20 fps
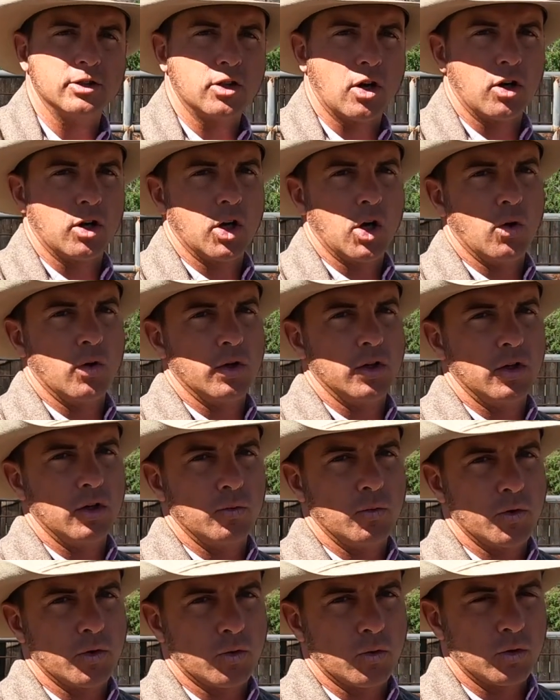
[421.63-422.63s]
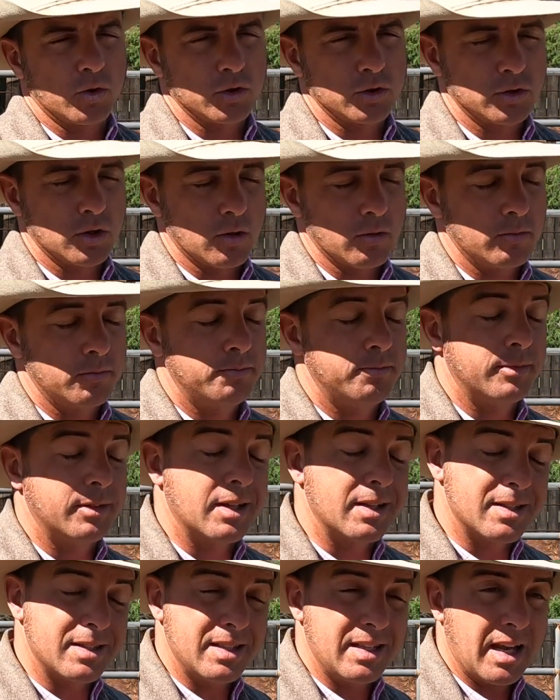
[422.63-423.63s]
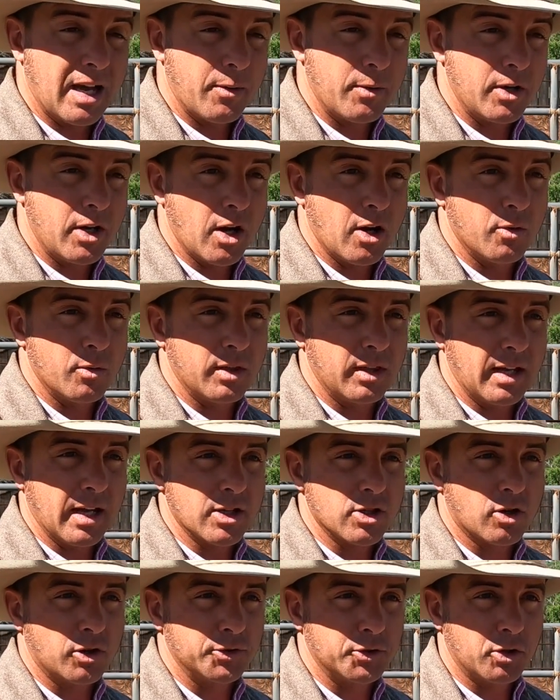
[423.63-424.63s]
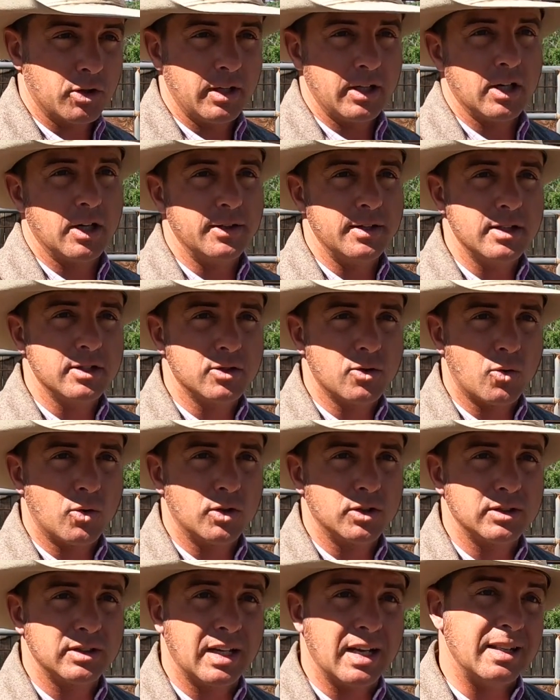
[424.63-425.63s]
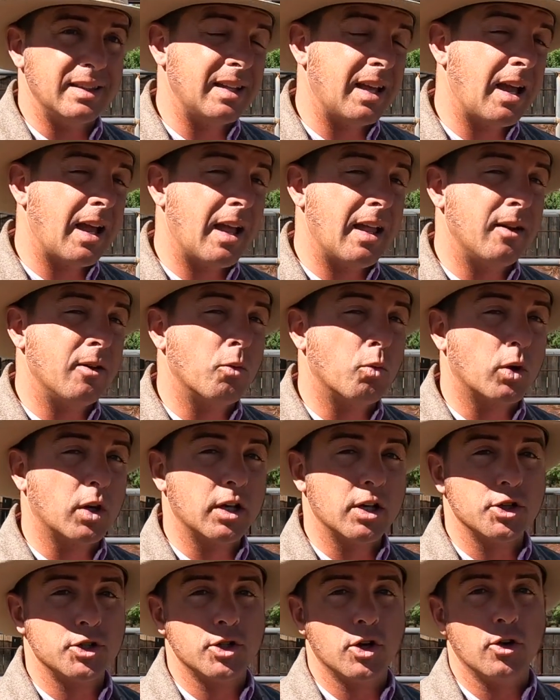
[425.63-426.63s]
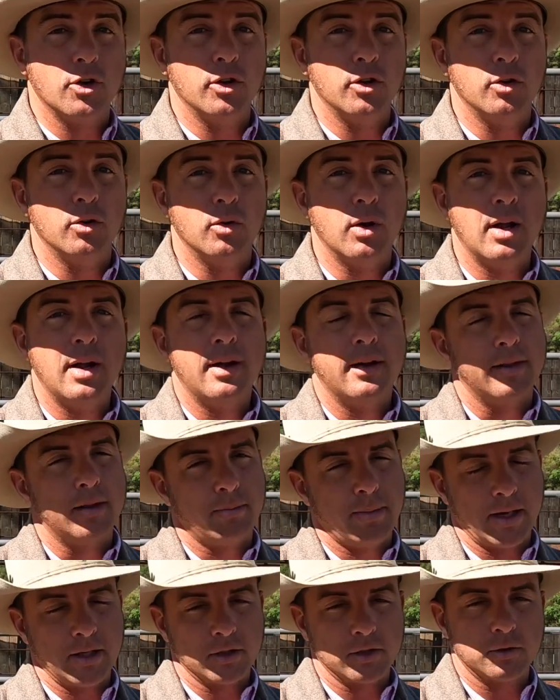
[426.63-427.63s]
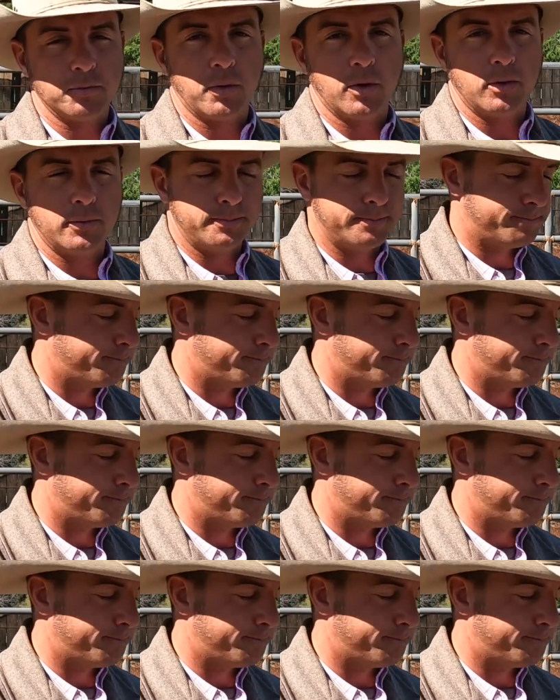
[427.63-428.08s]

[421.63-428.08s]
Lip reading: start going good with your horse. So let's see how we go with catch, halter, lead on this horse, and then we're going to show you the patience pole.